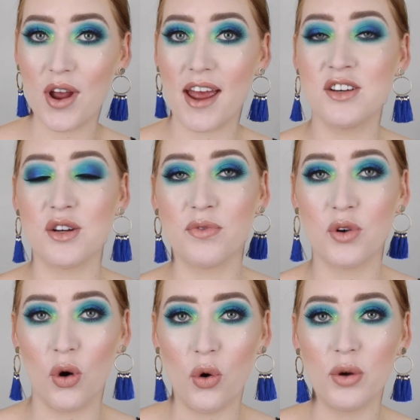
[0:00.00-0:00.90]
and of
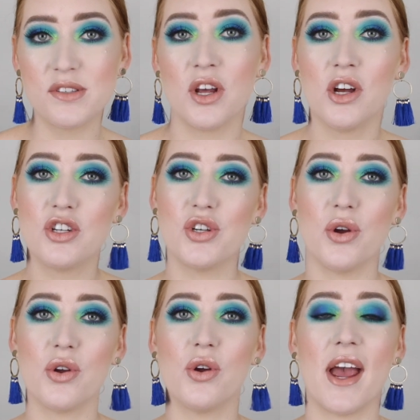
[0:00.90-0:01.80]
course show
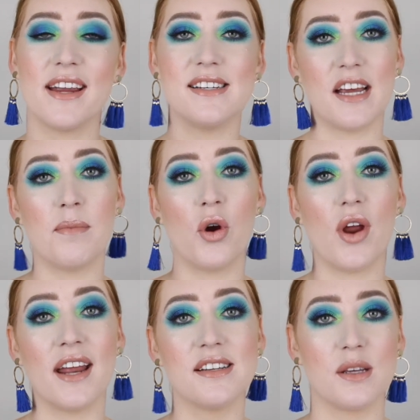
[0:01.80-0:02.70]
you a demo
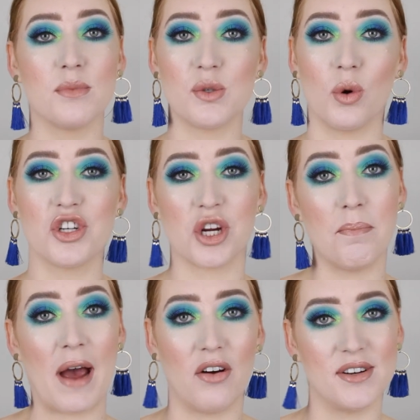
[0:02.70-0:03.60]
and some swatch
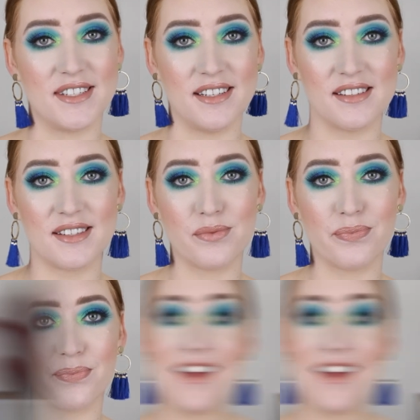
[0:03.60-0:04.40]
comparisons.